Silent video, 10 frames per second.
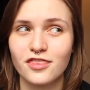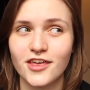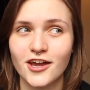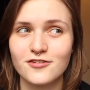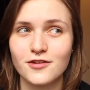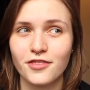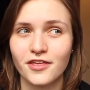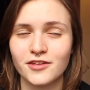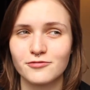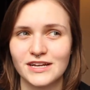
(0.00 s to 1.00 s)
the only
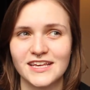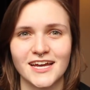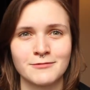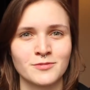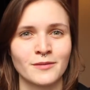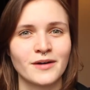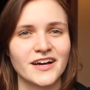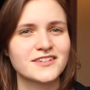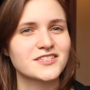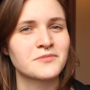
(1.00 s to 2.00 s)
thing that really came to my
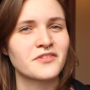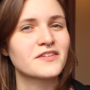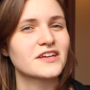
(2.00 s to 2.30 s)
mind is something